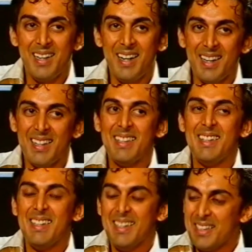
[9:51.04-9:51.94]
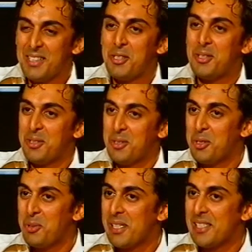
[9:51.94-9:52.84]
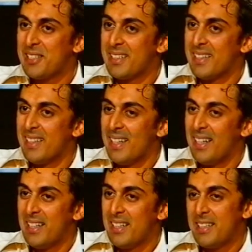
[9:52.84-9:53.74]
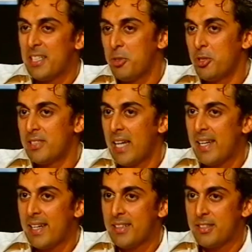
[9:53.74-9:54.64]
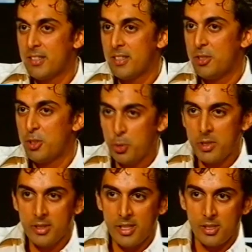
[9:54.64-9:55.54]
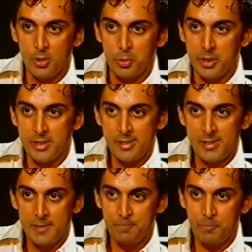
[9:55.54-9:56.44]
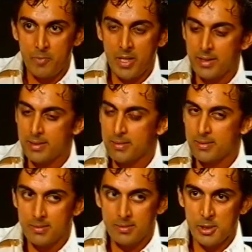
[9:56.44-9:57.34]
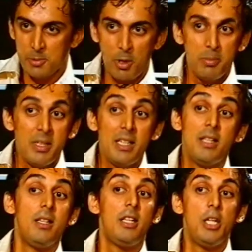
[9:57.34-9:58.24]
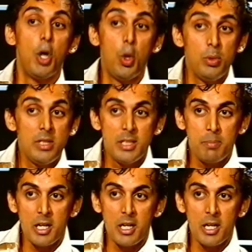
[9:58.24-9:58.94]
Uh, good, good question. Uh, that's because Dad has two international wickets, and that's probably the only